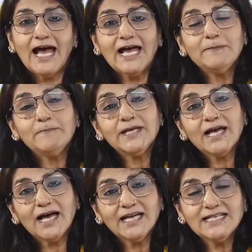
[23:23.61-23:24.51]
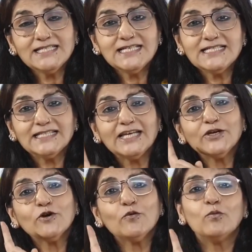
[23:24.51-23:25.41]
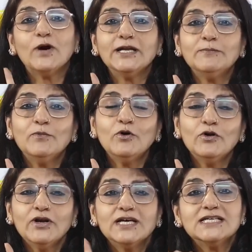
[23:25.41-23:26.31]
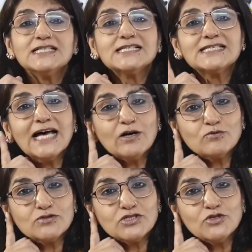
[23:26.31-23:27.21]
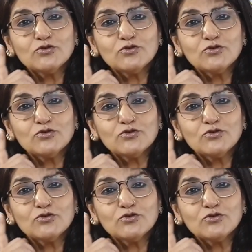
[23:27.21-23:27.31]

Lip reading: and behind it think of one more sound.